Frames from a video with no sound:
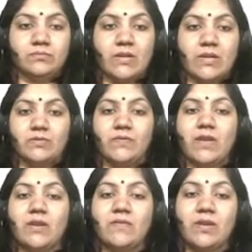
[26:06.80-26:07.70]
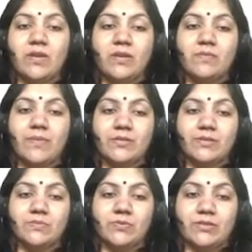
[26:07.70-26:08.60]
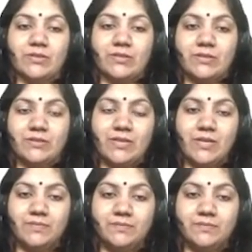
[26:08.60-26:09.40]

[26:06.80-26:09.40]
That is very, very much important, class. See?